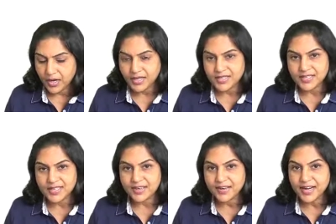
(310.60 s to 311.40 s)
It is
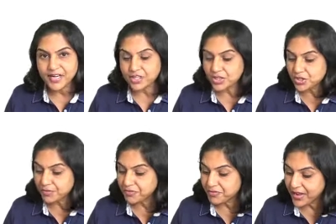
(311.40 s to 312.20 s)
a relationship
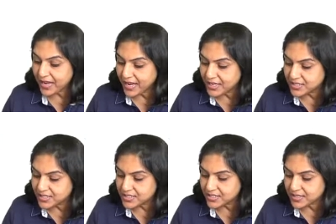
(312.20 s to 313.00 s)
of
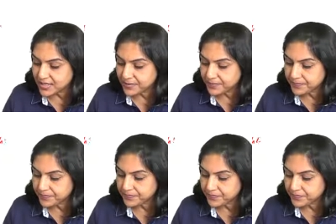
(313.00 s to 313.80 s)
agency
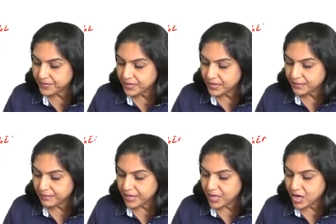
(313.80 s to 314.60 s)

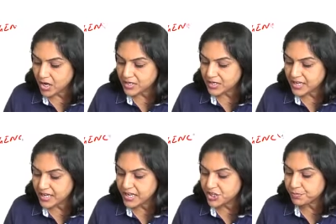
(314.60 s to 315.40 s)
because
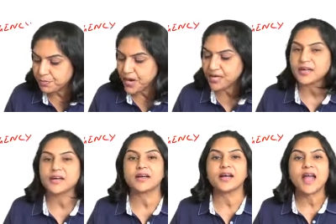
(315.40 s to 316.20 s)
each
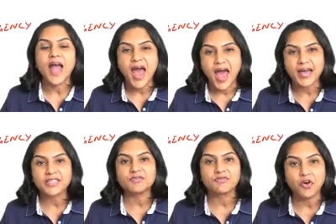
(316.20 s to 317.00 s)
partner
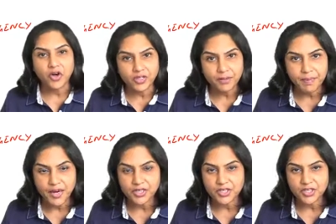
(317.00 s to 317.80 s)
acts for the
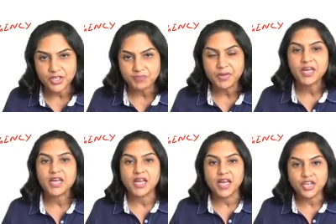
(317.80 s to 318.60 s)
partnership,
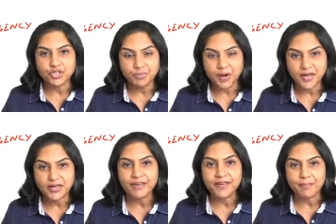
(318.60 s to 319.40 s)
each
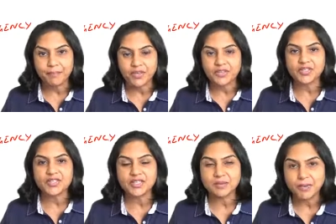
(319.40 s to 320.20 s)
partner
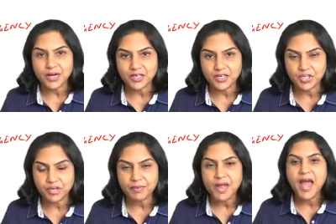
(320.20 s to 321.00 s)
represents the partnership,
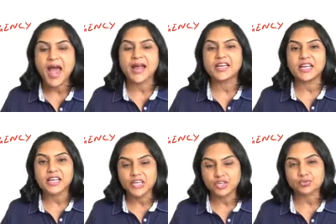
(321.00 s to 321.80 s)
and
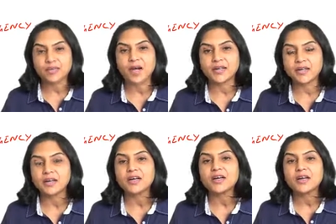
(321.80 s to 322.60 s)
each
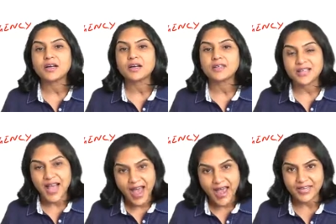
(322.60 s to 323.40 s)
partner
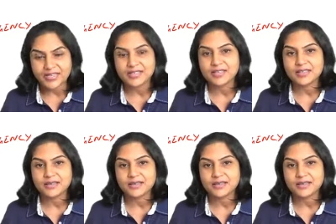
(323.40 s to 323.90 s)
acts.